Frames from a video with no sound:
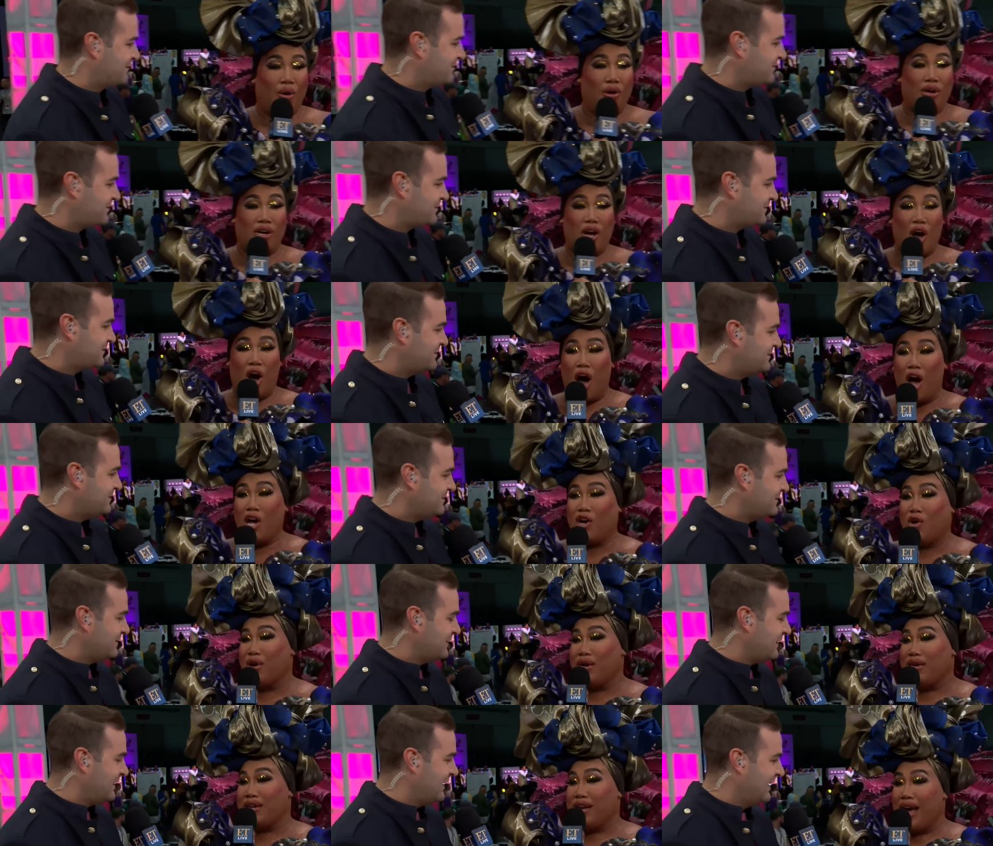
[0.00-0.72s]

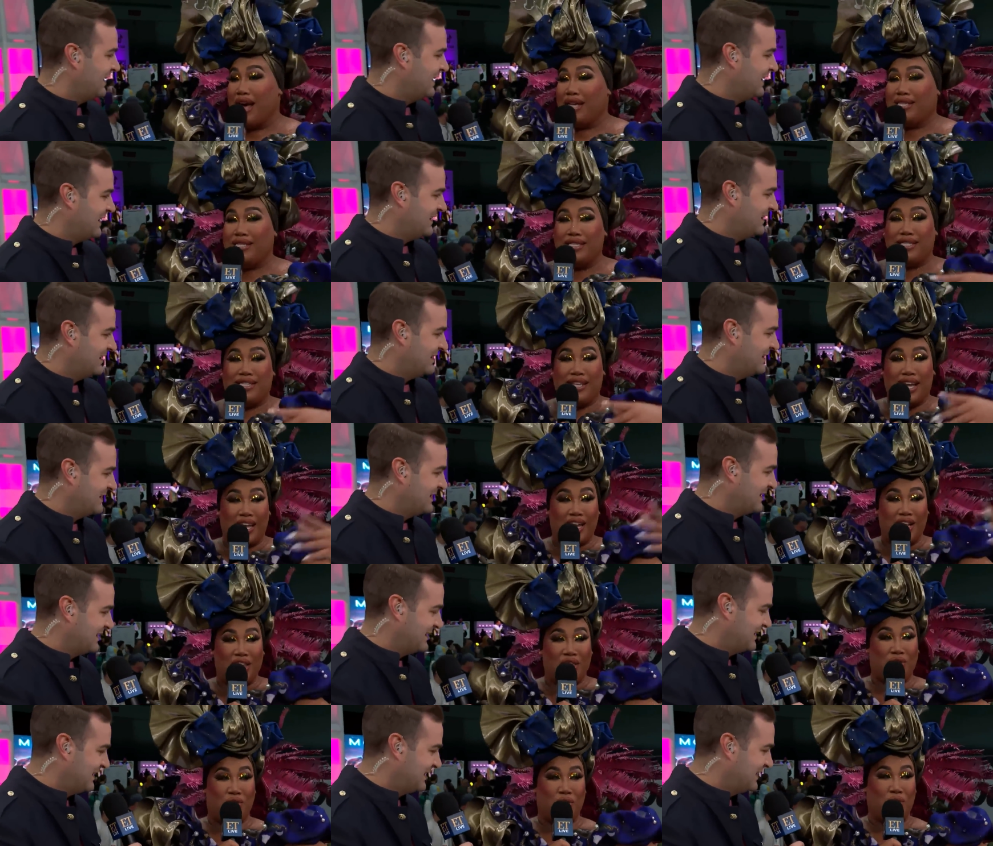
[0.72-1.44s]
Speaker 1: Conquering next is
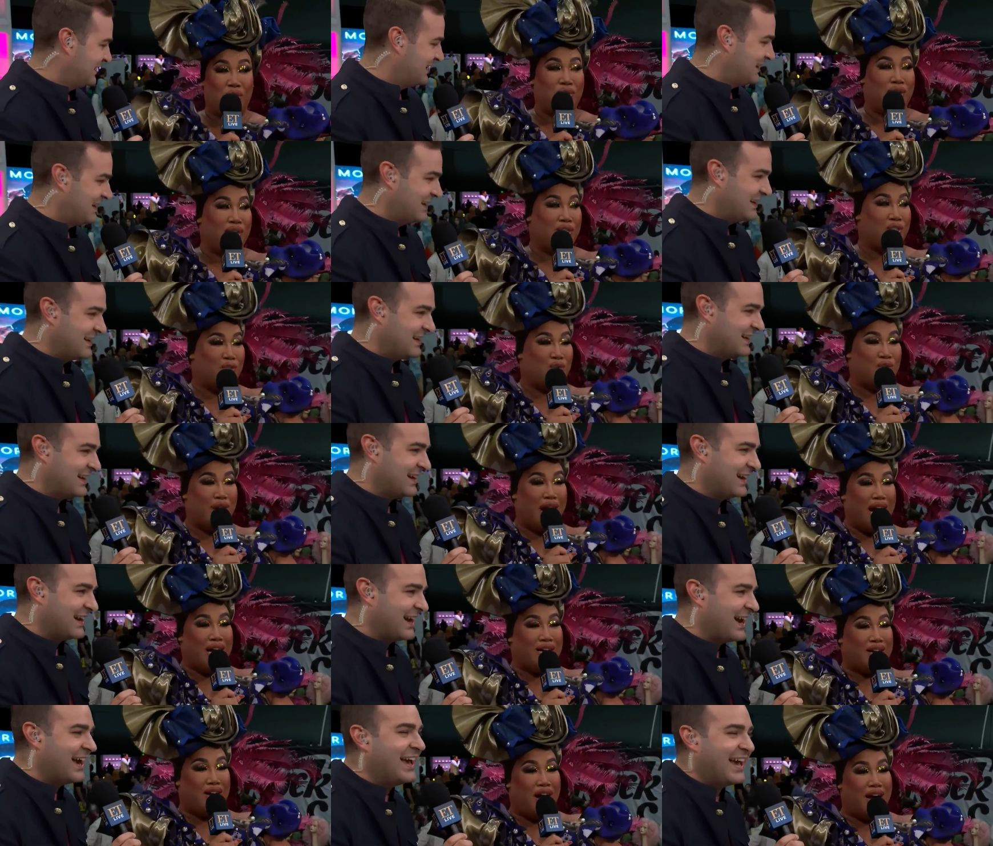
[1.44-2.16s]
getting through this
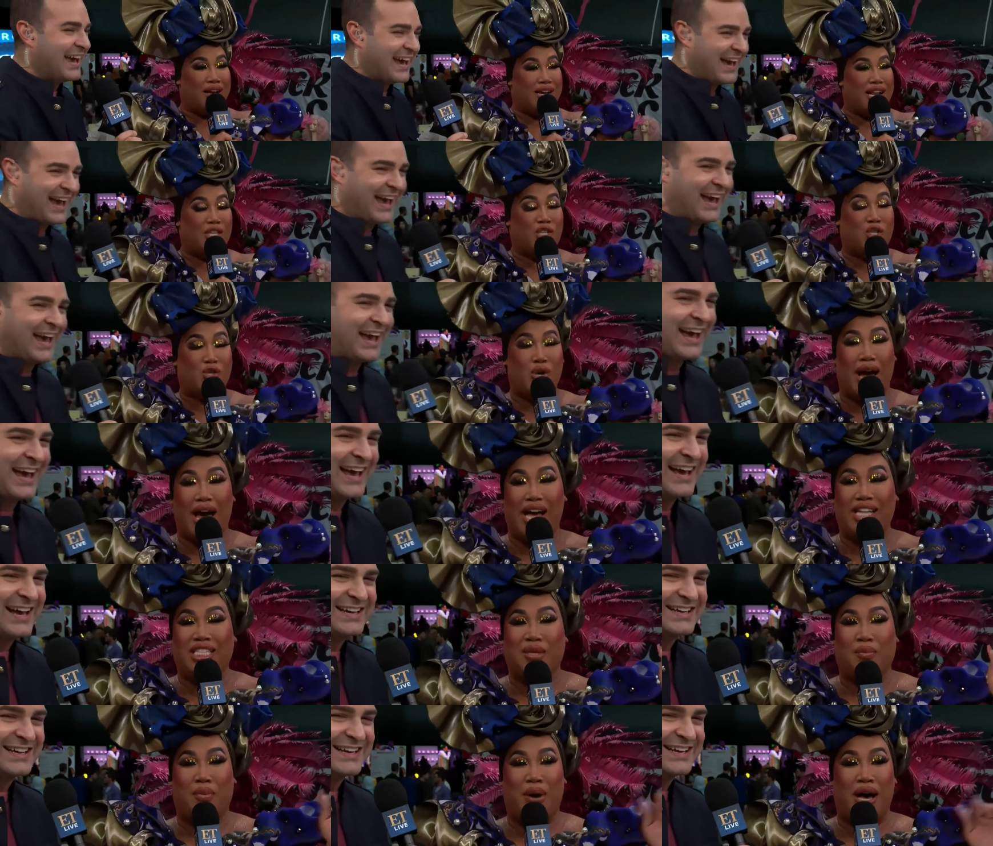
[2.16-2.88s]
drag con and
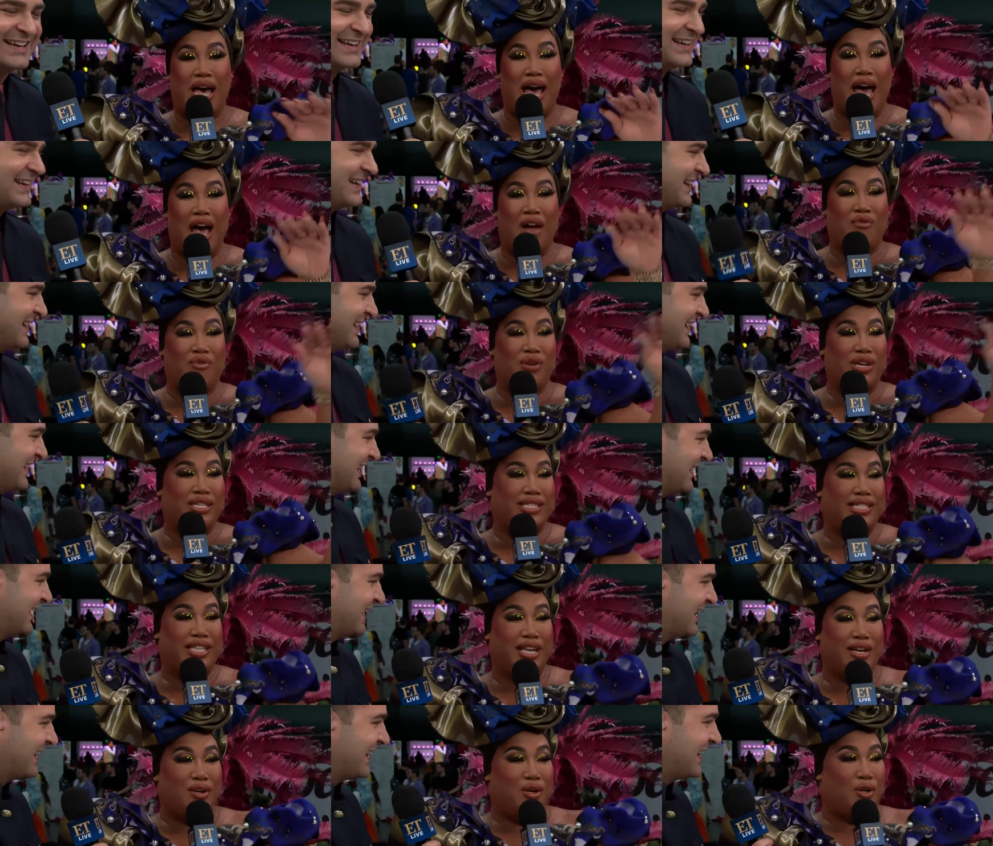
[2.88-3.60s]
trying to buy
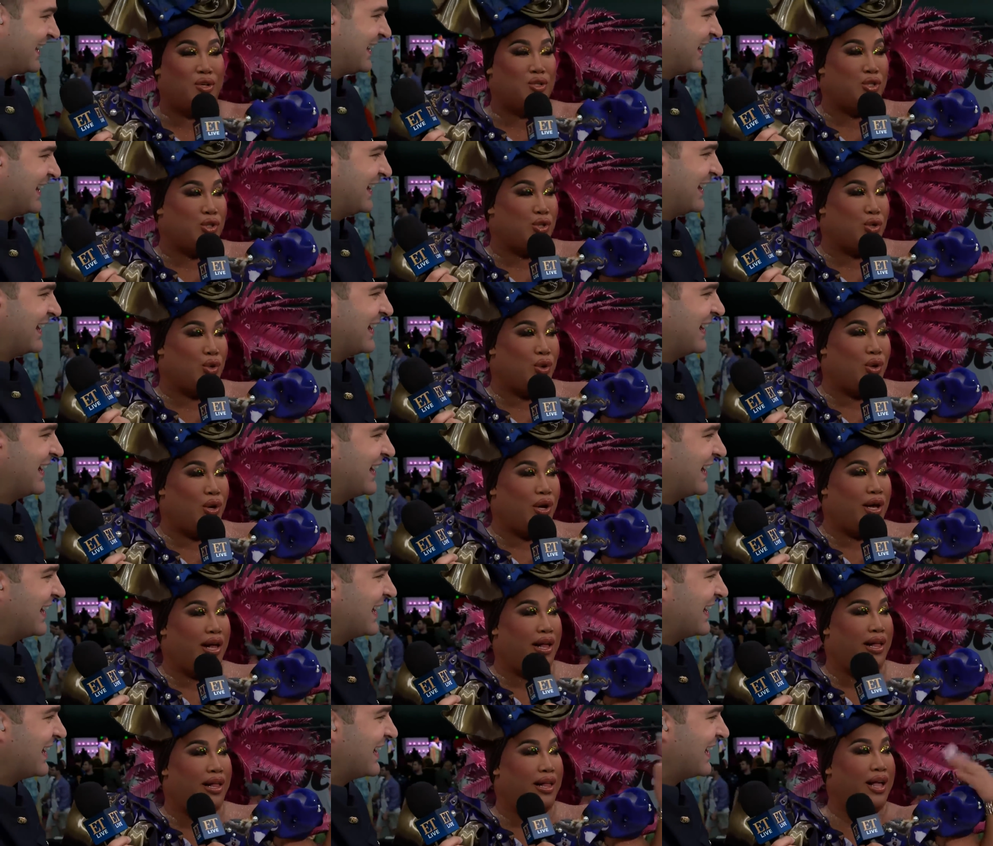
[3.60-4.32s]
every single
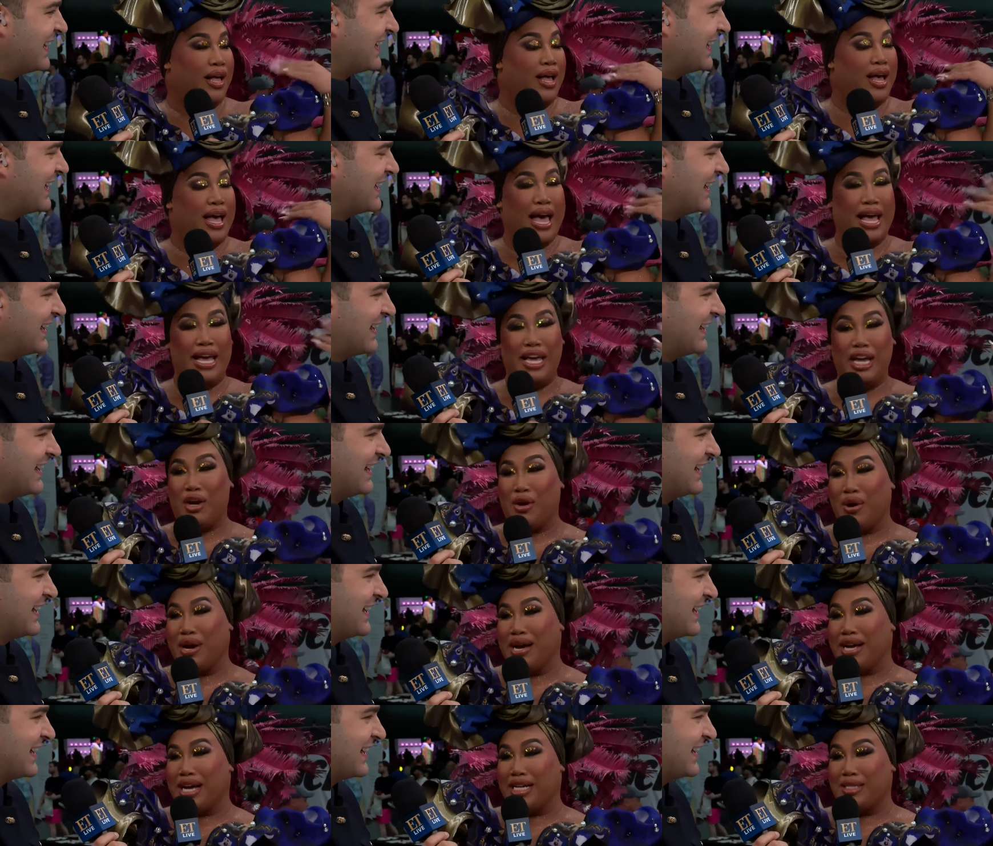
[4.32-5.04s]
jewel
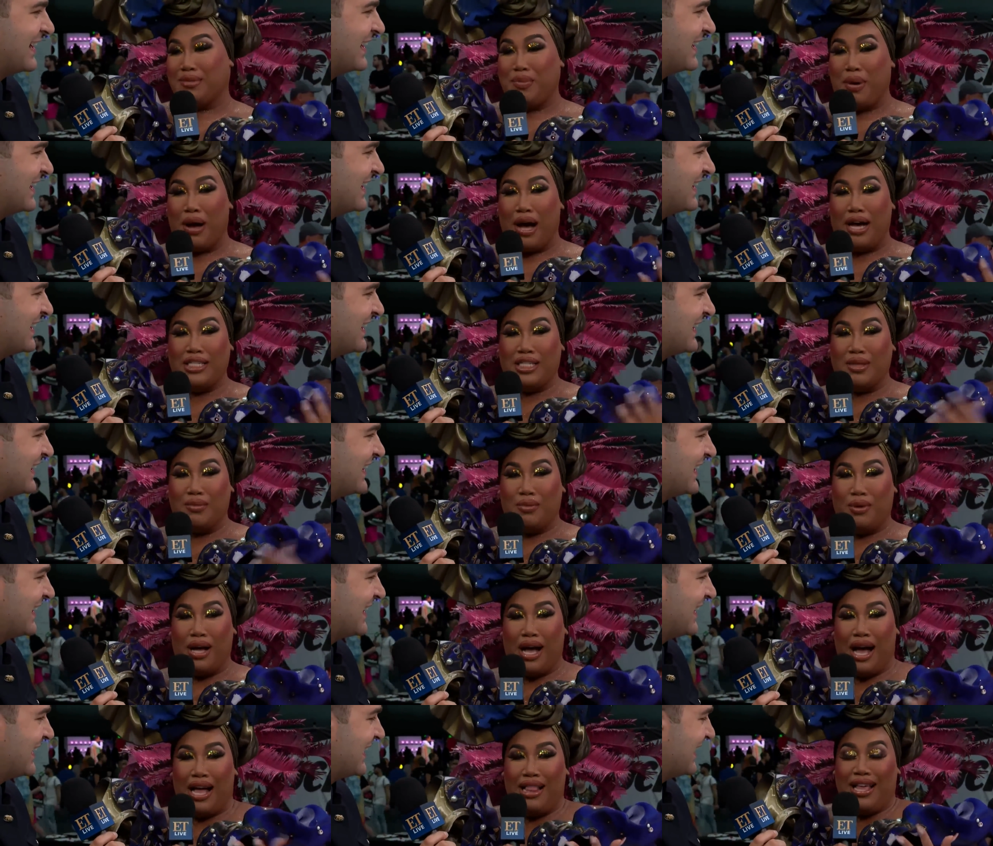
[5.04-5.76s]
earring as
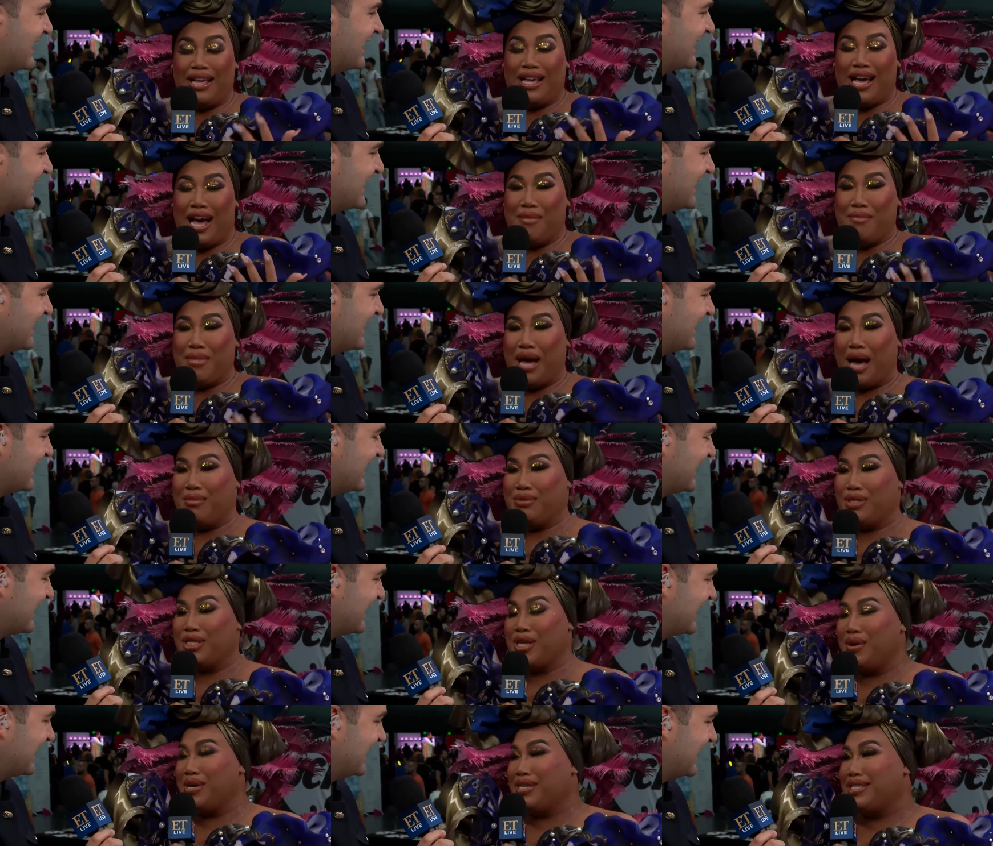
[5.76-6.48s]
possible. I like. I'm, I'm so